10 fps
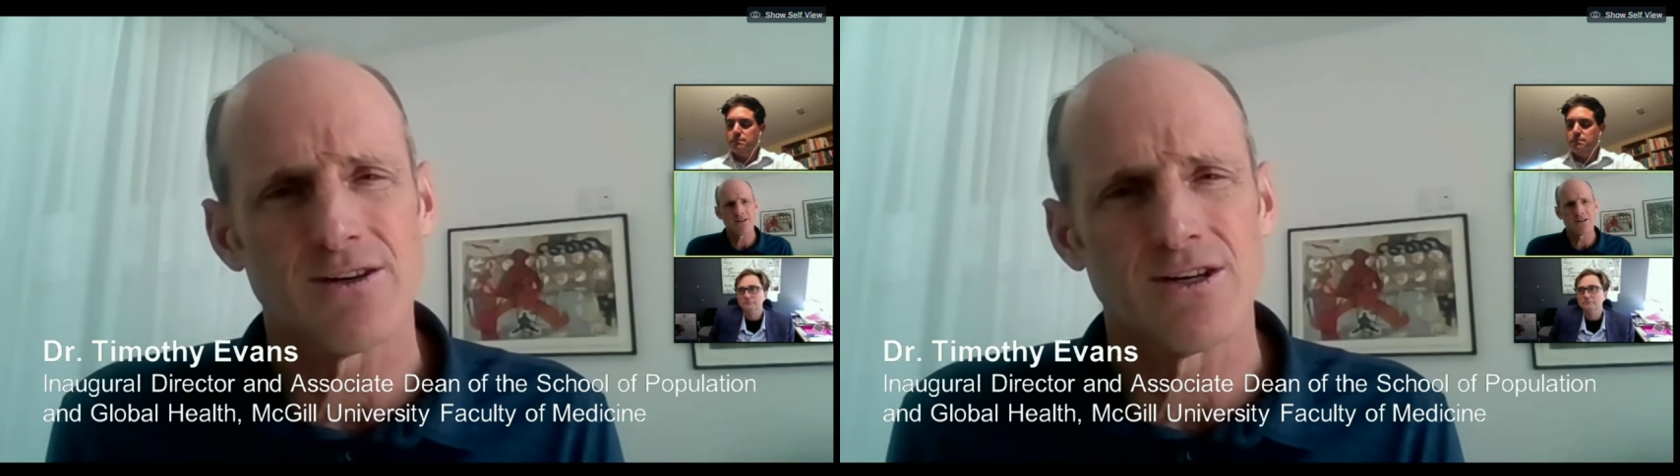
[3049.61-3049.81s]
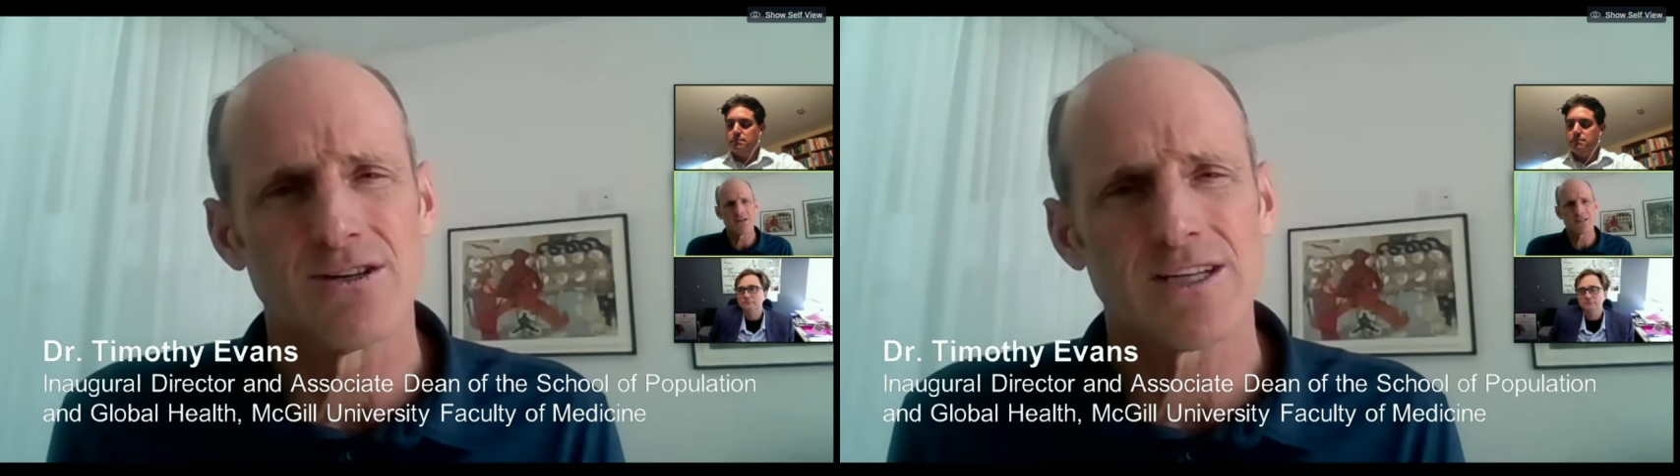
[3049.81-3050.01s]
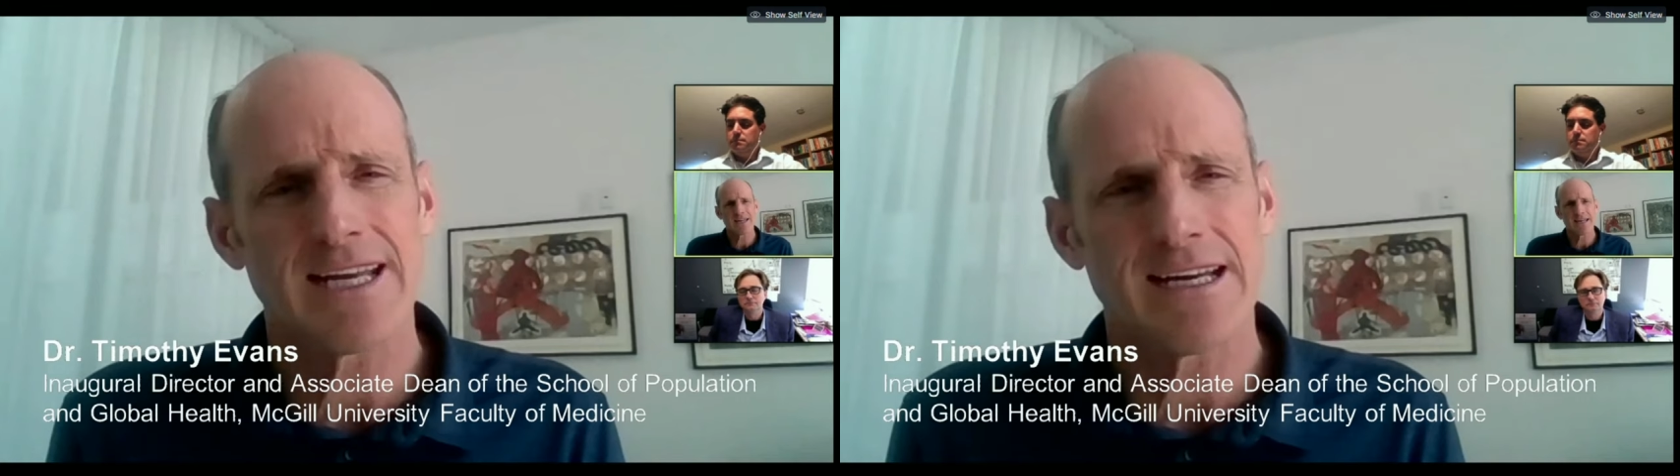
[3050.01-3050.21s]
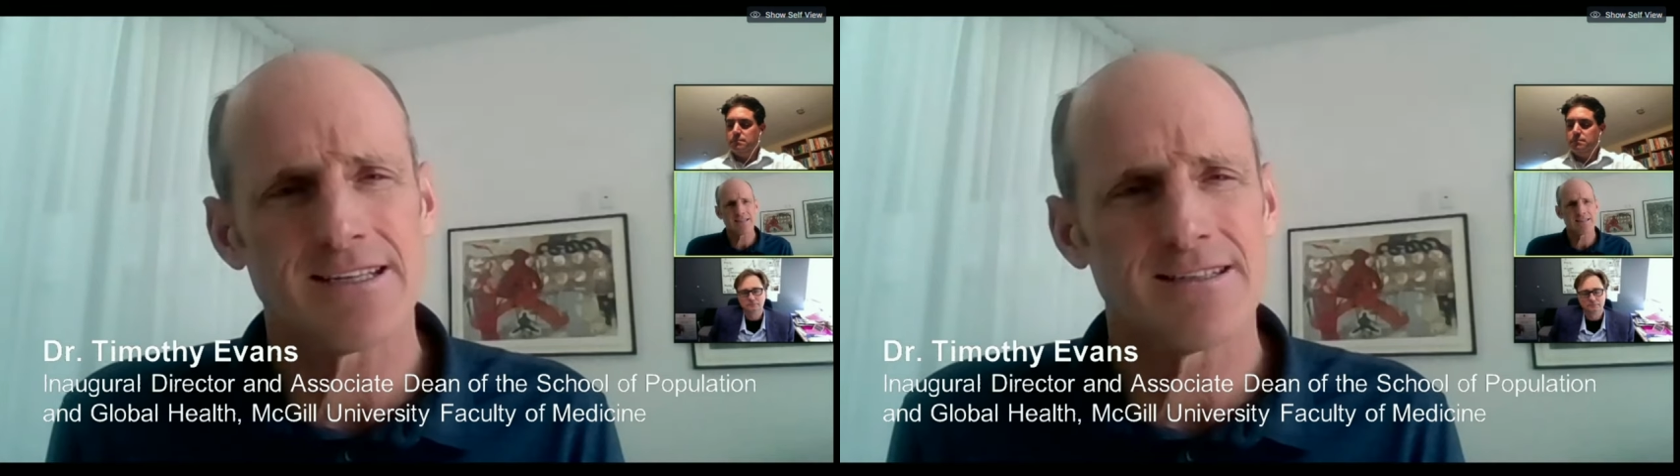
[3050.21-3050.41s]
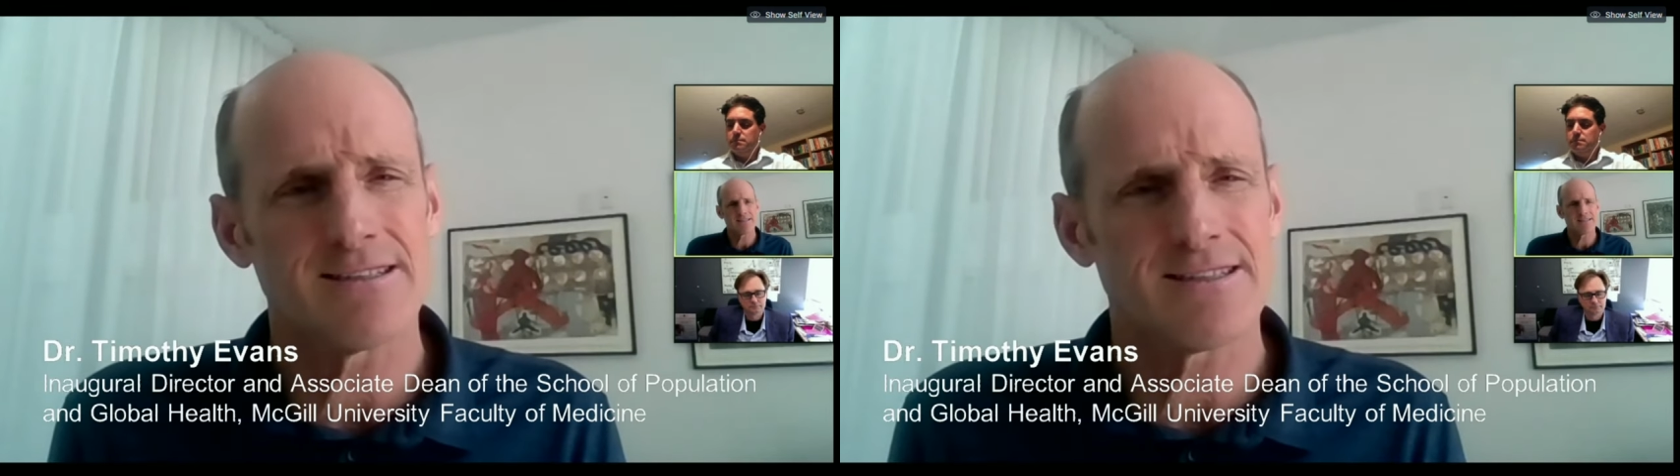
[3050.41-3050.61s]
all
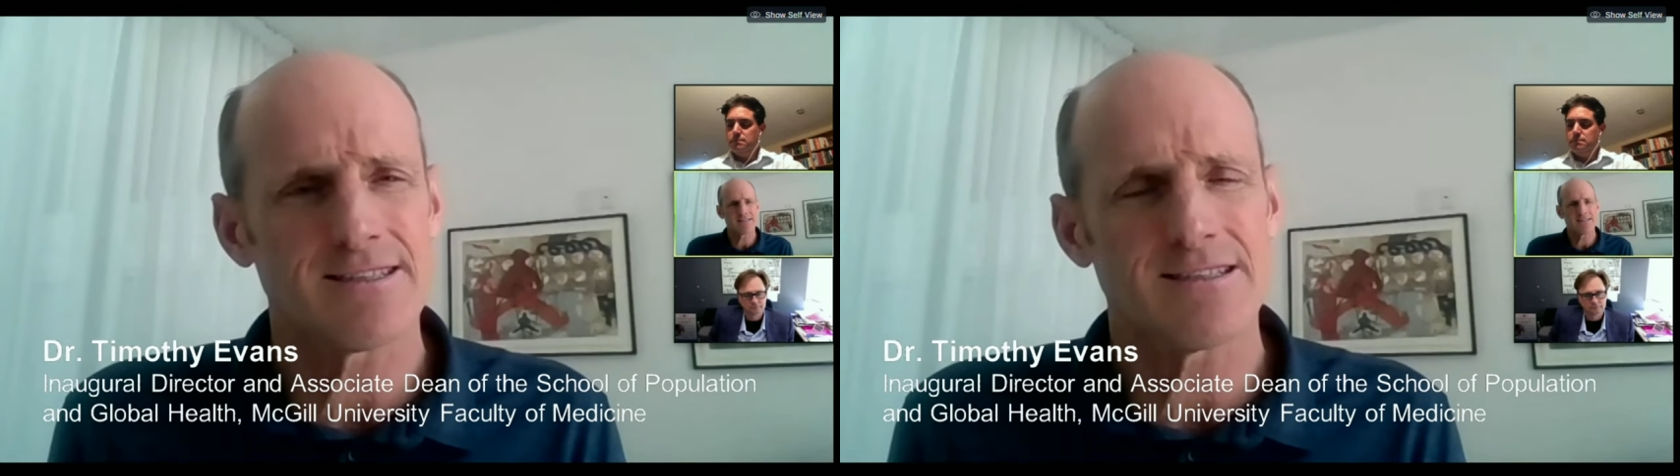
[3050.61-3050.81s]
candidates